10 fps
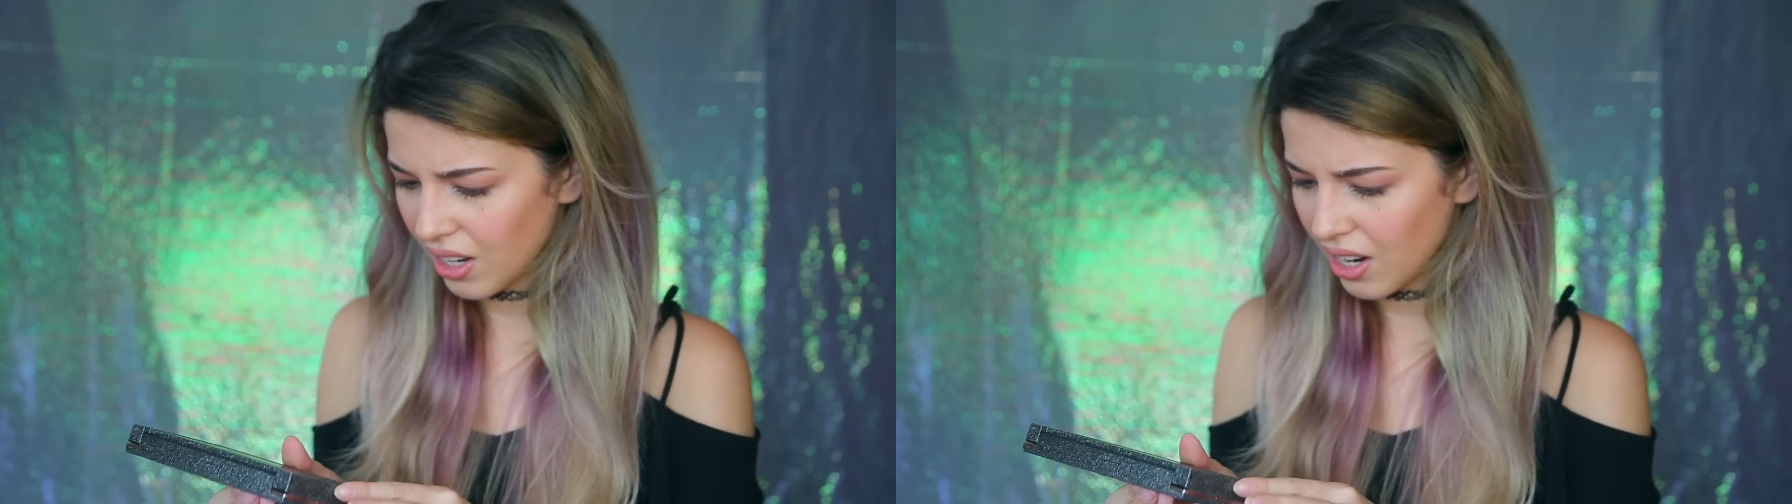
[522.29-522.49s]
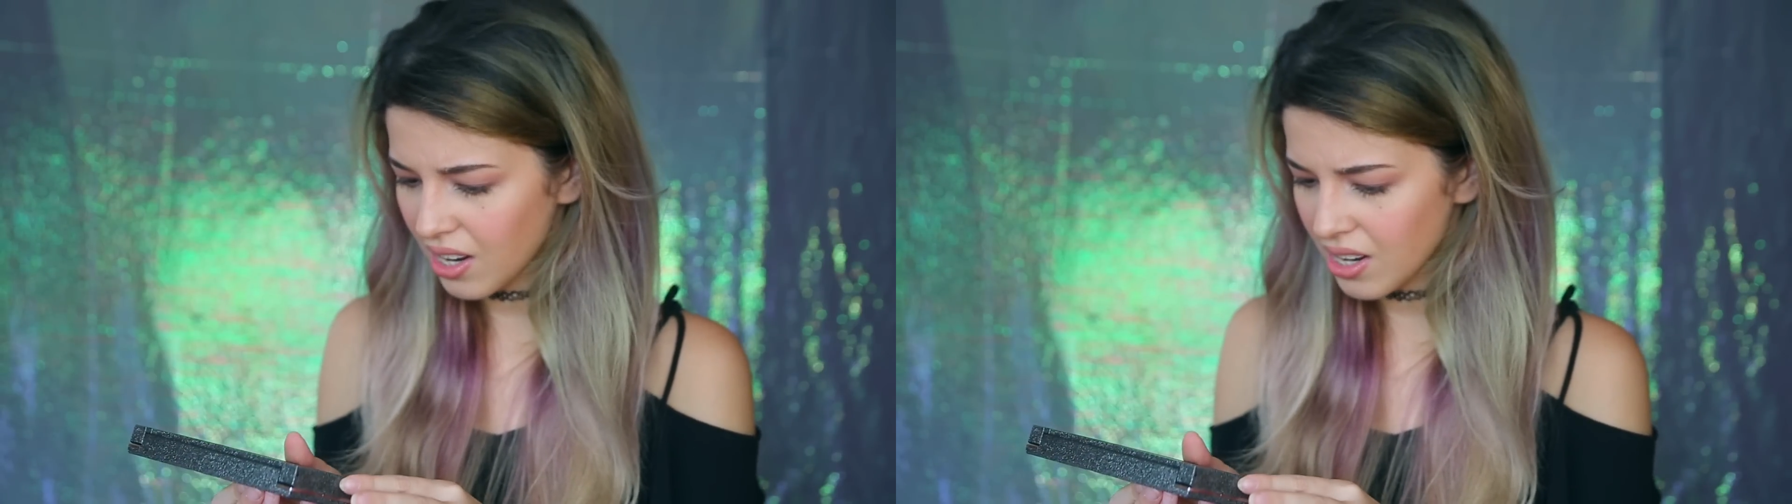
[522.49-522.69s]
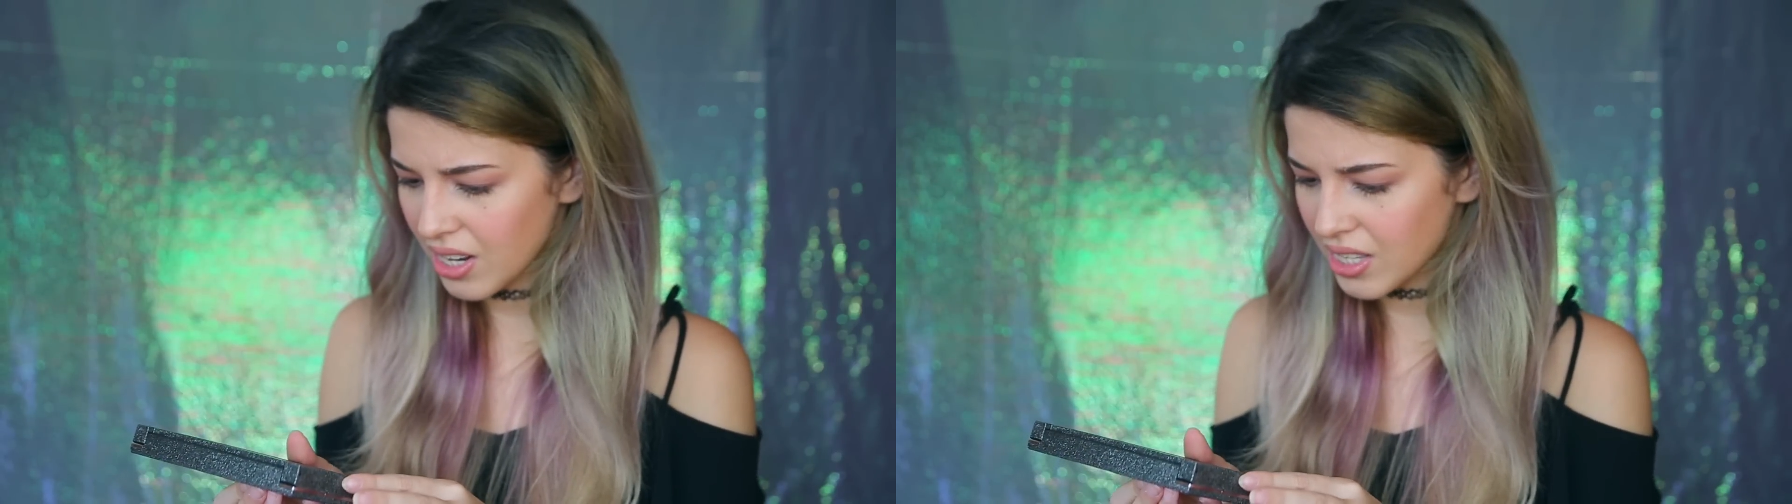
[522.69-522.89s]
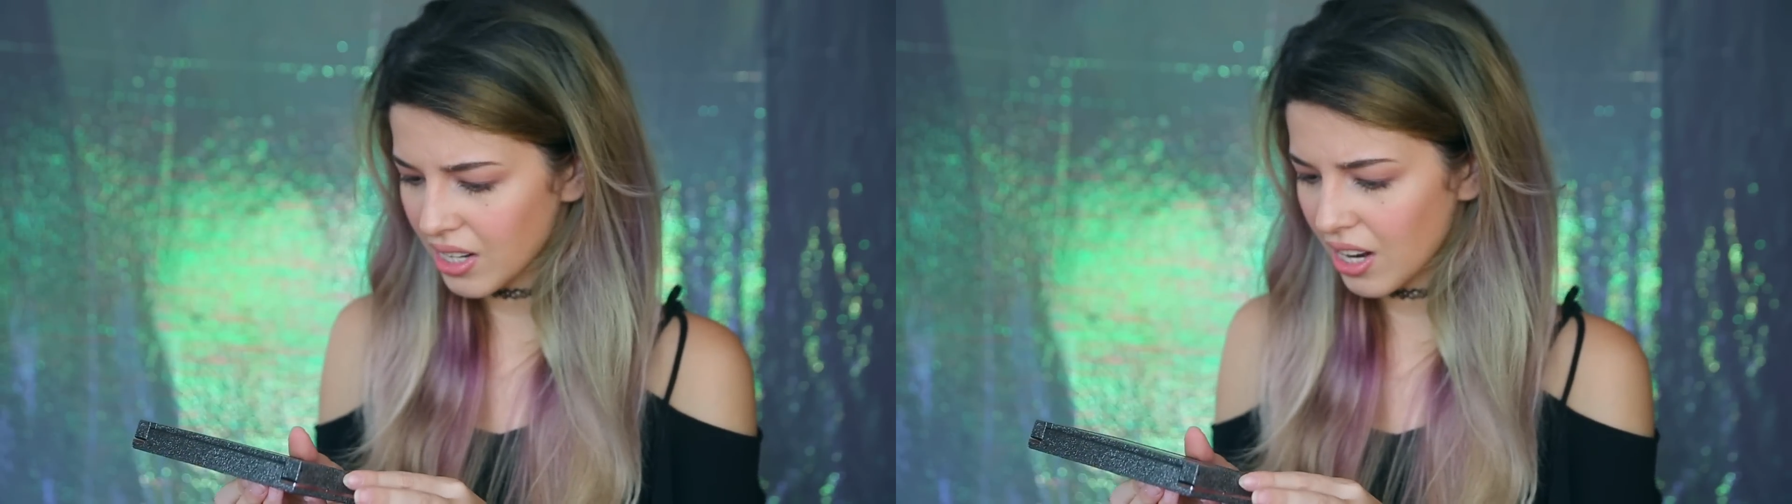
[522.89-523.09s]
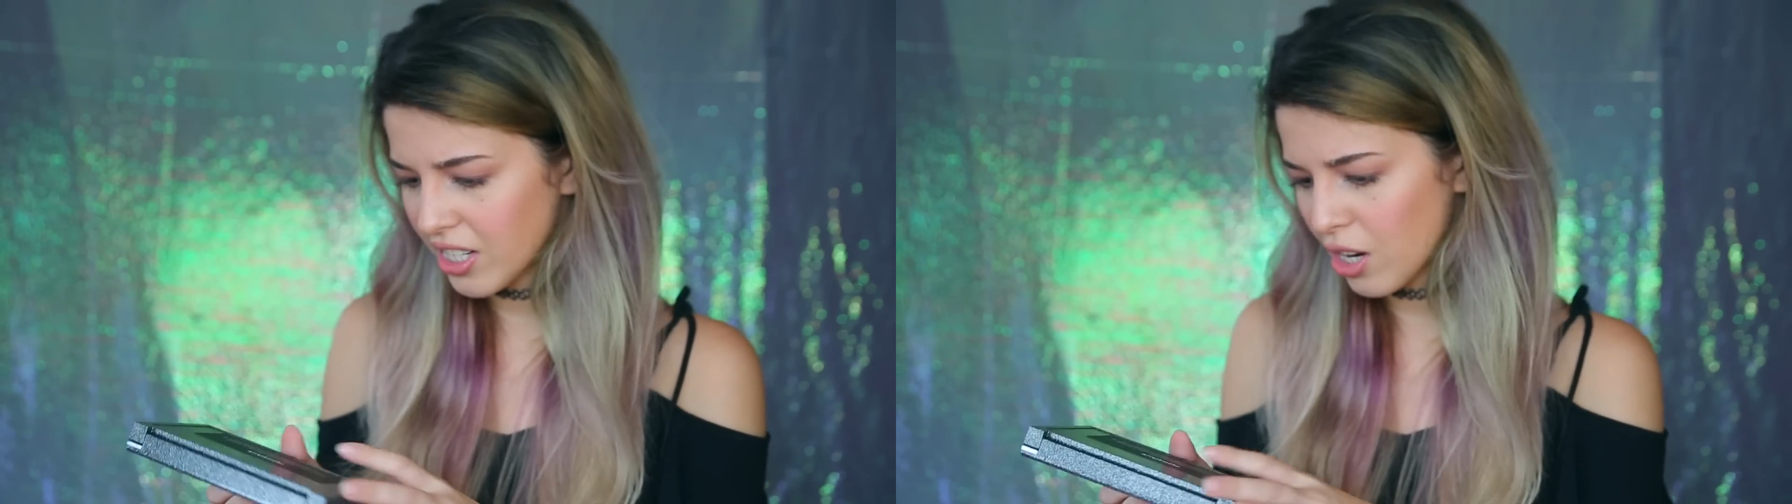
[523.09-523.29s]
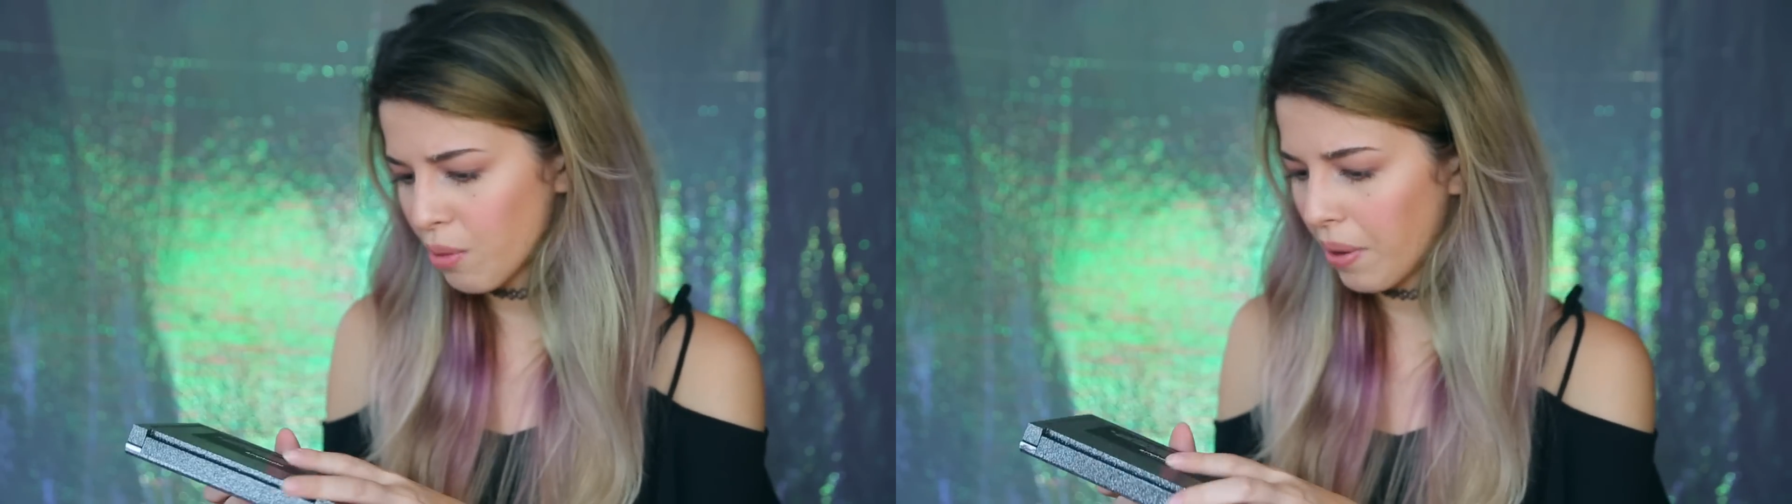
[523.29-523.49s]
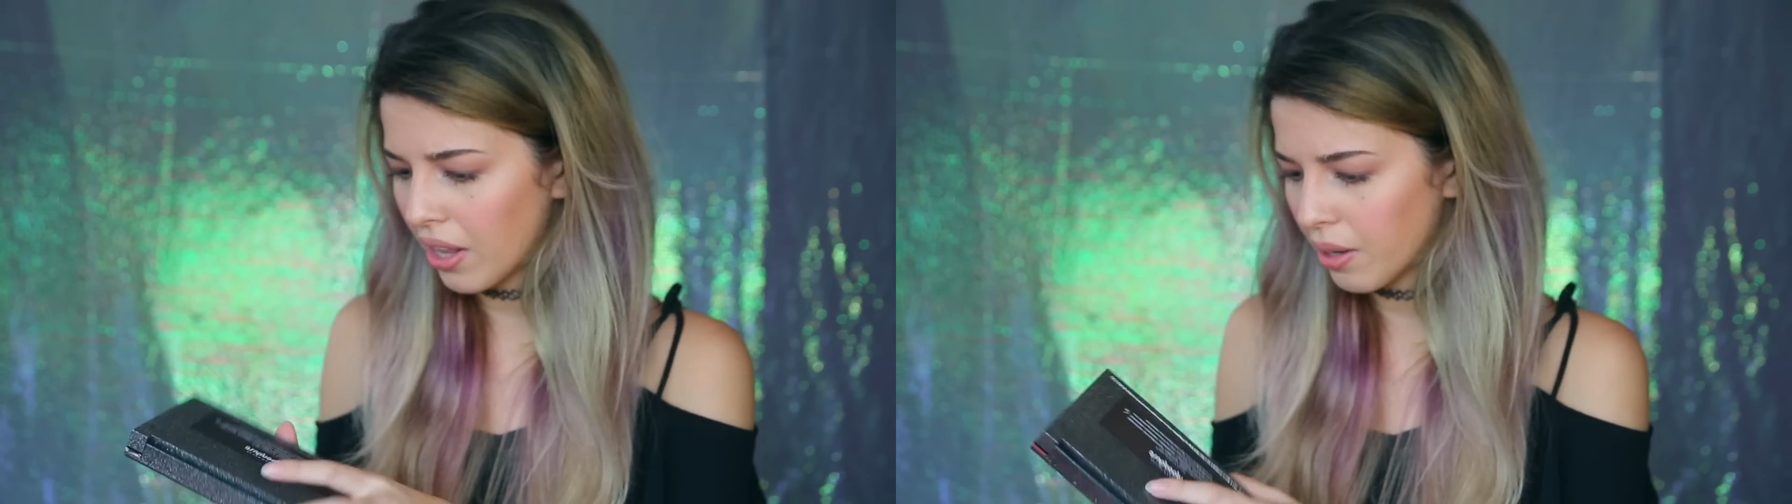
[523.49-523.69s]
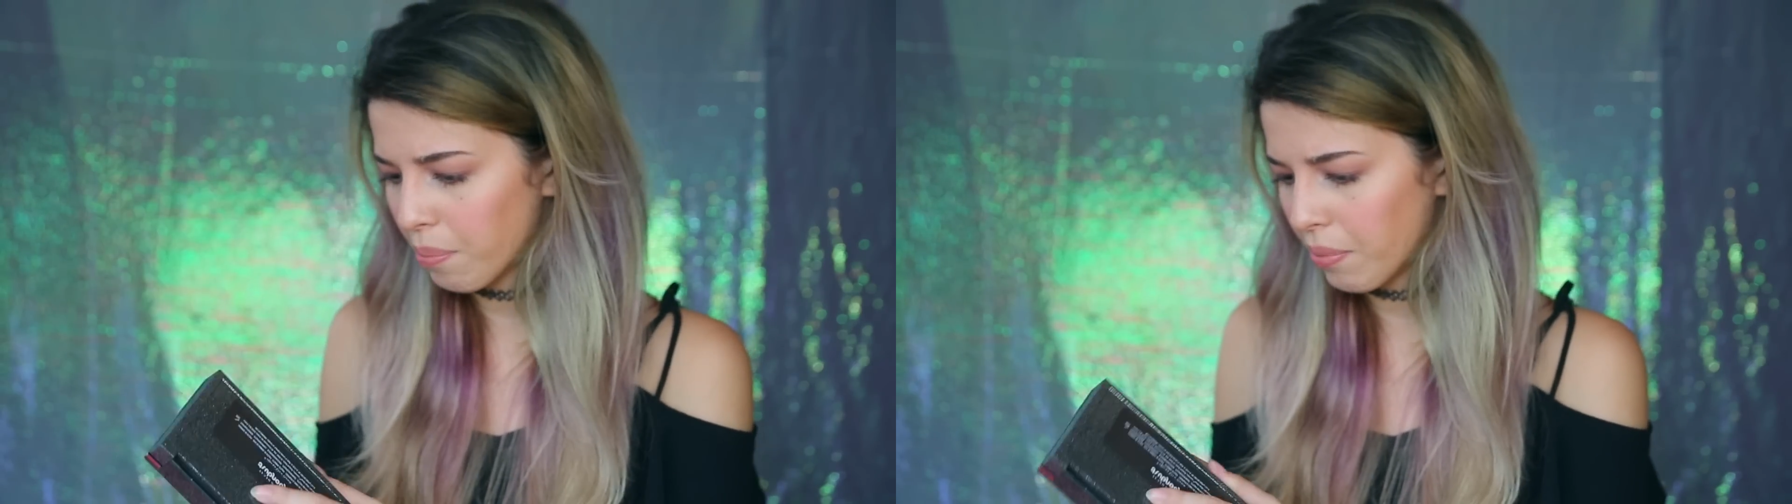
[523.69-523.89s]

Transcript: Yeah, it's an eyeshadow palette,